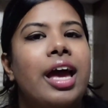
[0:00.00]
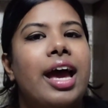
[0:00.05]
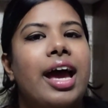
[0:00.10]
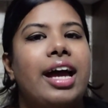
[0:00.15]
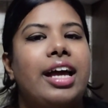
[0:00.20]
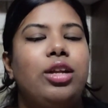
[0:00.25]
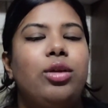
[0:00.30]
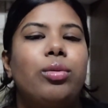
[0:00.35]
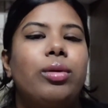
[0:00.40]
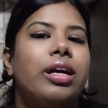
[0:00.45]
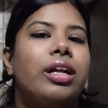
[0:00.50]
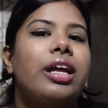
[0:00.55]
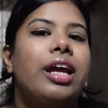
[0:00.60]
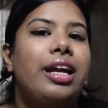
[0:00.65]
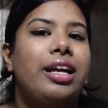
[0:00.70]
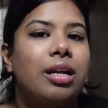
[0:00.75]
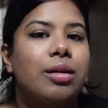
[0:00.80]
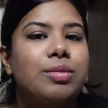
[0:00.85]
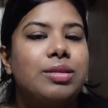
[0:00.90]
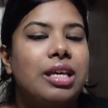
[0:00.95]
and you can
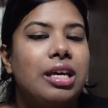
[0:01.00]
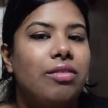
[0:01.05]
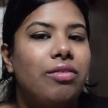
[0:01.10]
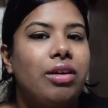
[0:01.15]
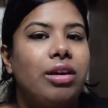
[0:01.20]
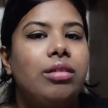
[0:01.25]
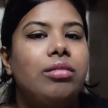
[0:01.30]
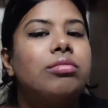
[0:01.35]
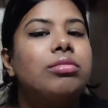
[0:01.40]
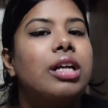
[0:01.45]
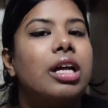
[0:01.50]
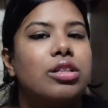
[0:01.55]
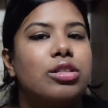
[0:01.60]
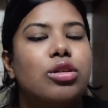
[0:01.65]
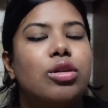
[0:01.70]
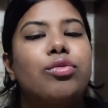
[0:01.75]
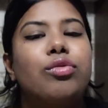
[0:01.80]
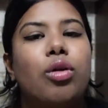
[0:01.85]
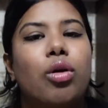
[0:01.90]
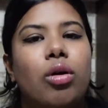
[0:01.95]
end up saving tons
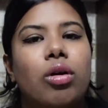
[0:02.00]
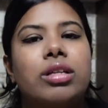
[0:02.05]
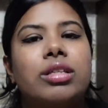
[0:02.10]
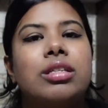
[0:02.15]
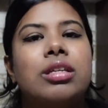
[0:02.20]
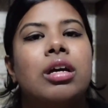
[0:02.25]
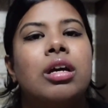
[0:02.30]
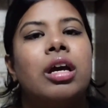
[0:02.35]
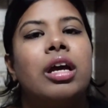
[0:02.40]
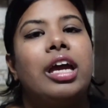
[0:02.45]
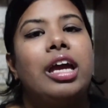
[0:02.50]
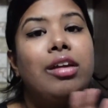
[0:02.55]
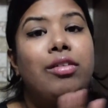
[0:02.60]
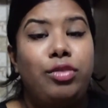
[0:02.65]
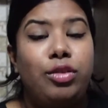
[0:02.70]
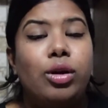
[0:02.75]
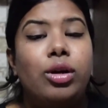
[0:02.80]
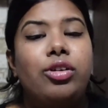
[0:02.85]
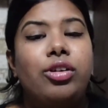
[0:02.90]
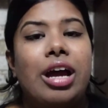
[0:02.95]
of cost if
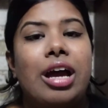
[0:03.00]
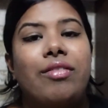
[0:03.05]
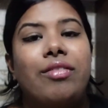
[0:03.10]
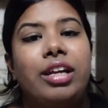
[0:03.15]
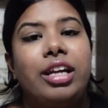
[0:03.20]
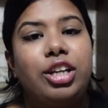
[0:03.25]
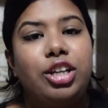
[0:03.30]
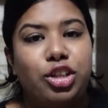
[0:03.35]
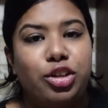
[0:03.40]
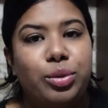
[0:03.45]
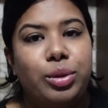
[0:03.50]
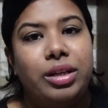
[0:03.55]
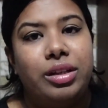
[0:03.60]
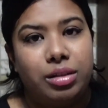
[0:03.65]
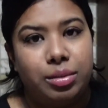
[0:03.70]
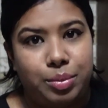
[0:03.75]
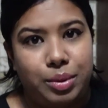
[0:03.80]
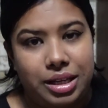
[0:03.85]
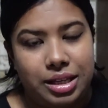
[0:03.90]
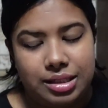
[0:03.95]
you're traveling during
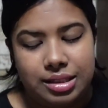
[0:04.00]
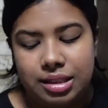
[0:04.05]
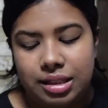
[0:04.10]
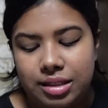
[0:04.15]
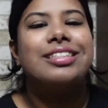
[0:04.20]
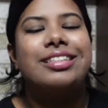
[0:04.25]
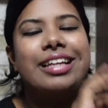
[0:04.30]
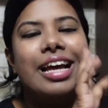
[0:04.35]
the peak season.